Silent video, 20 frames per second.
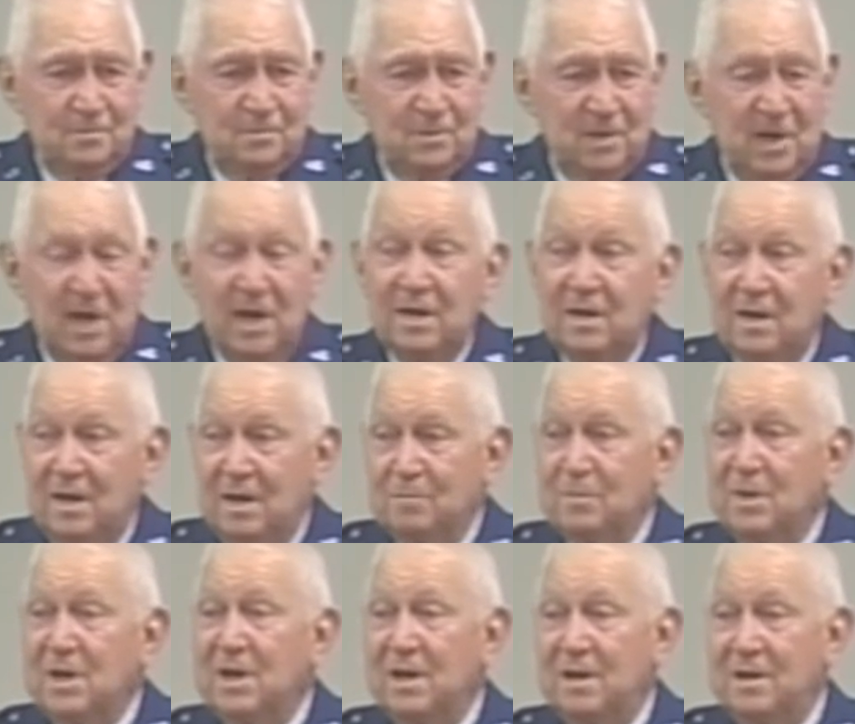kind of like
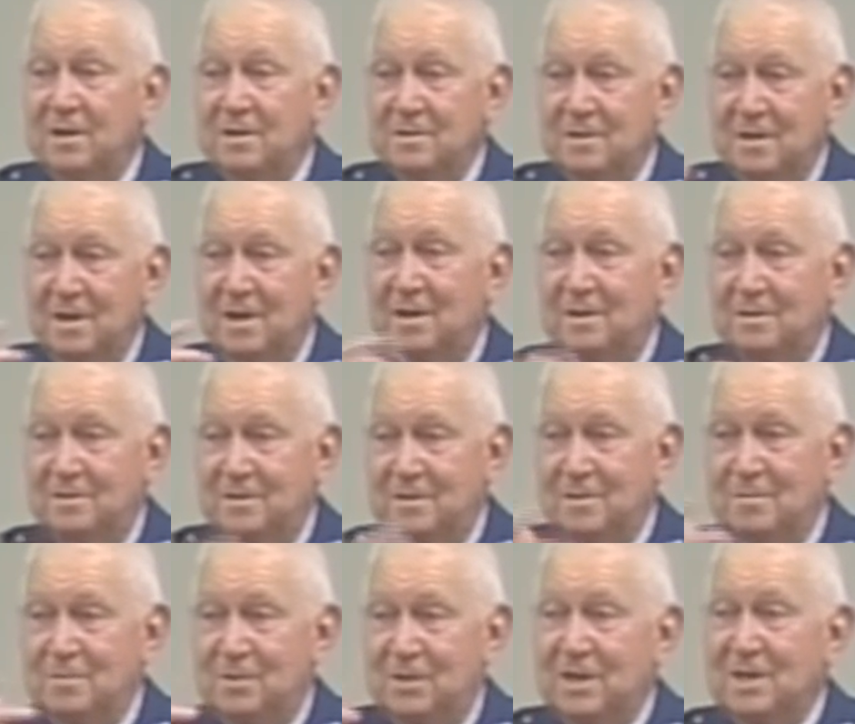mine is now,
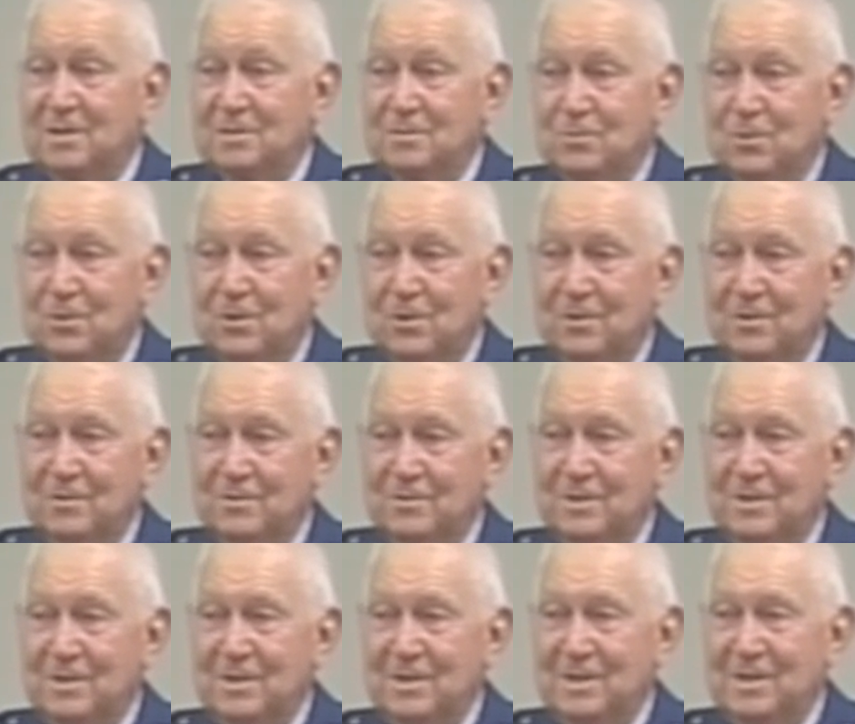Jim. You got some water over
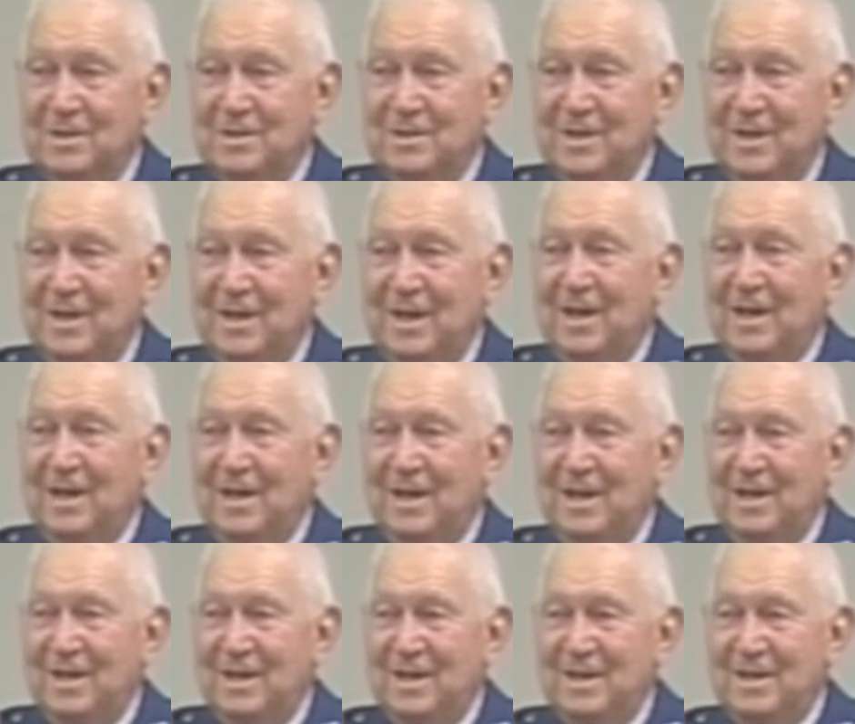there?
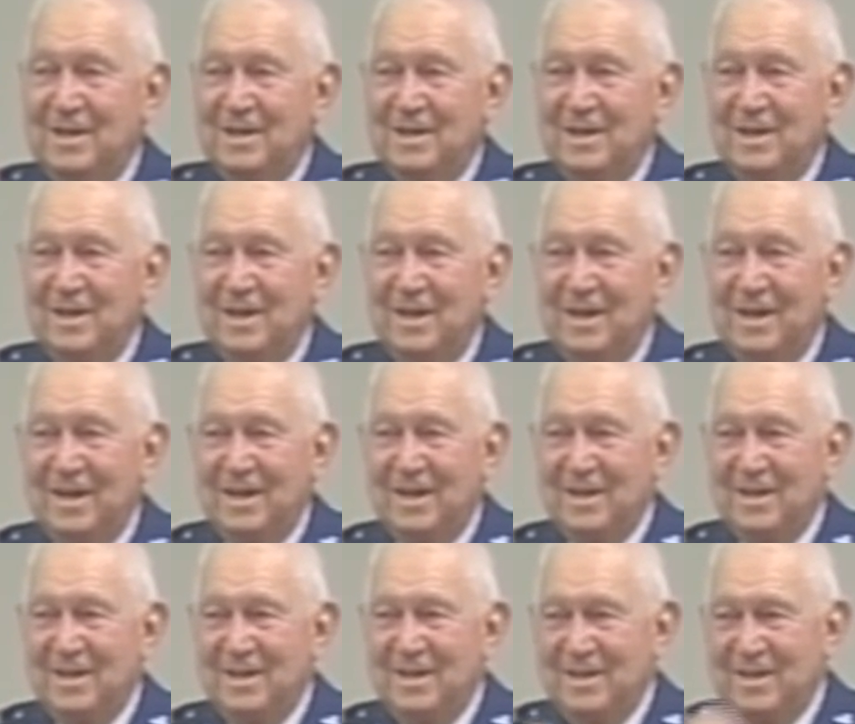I need
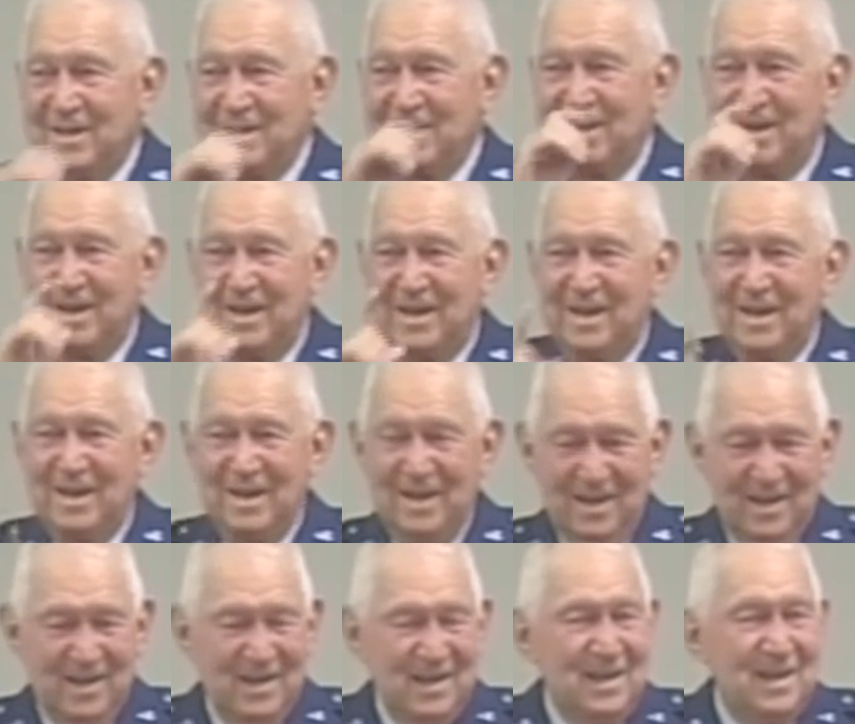some.
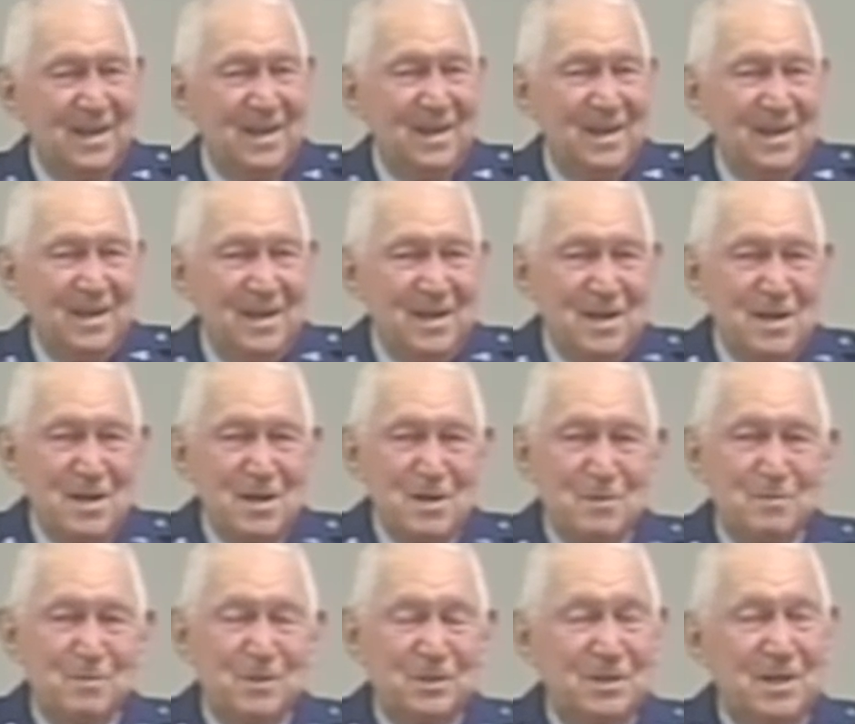
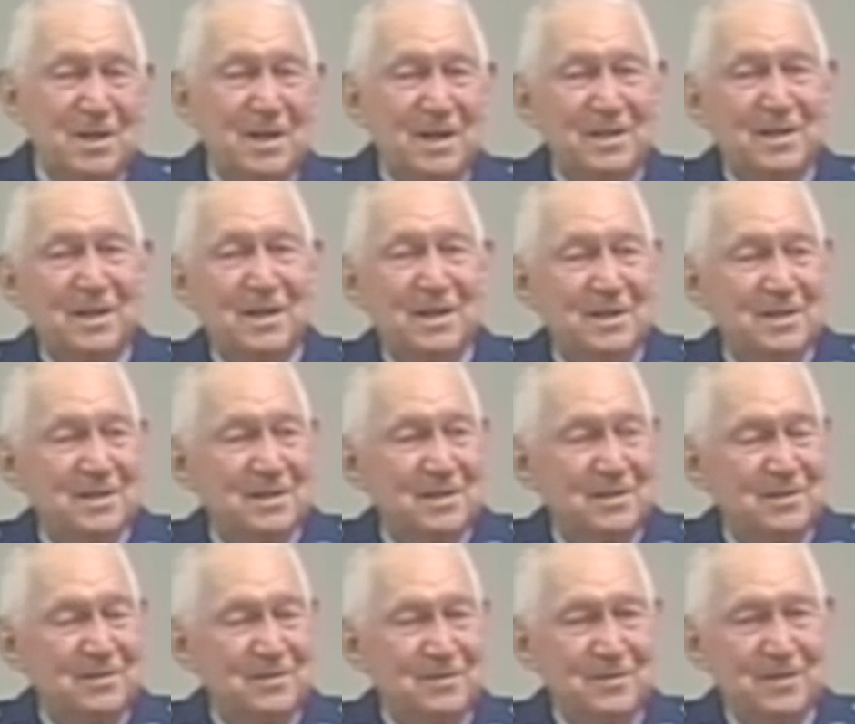but the, the
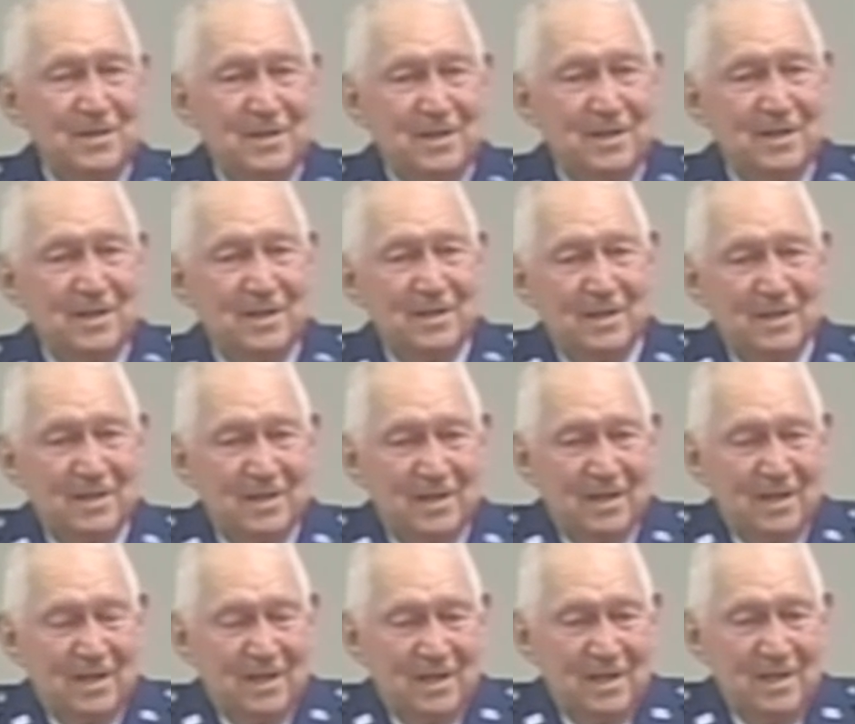uh,
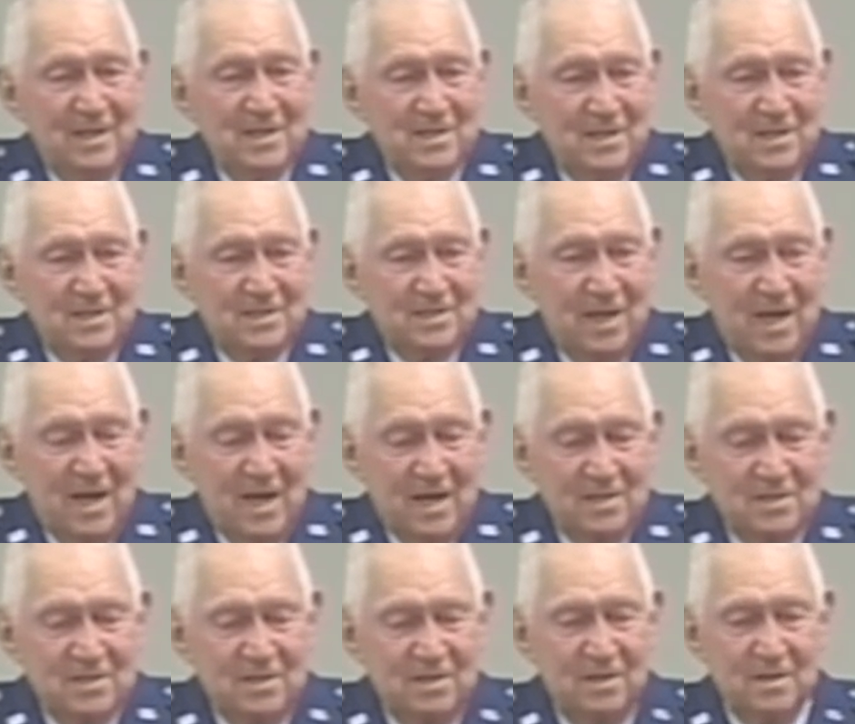these
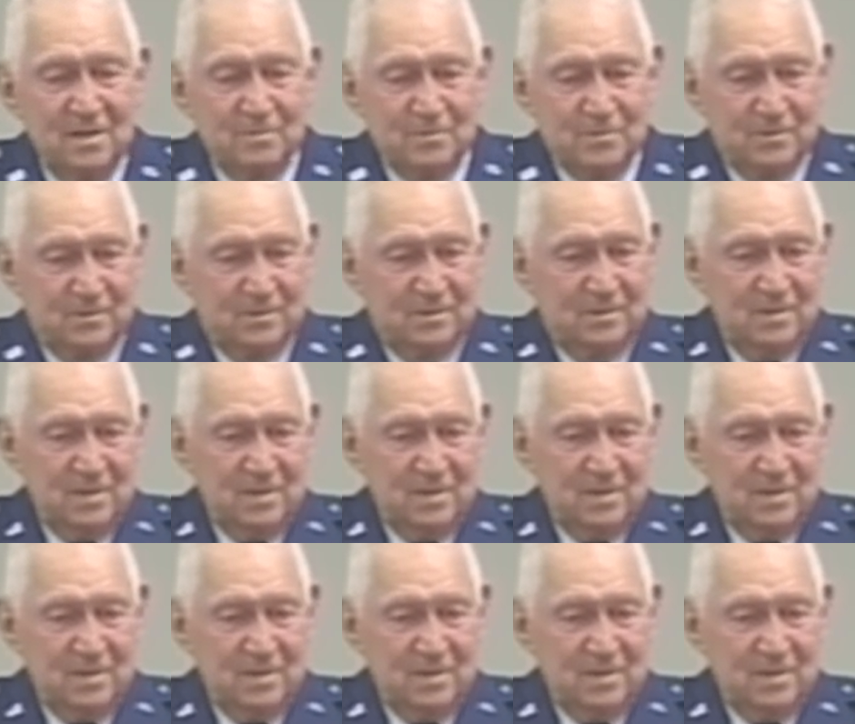guys, their lips would,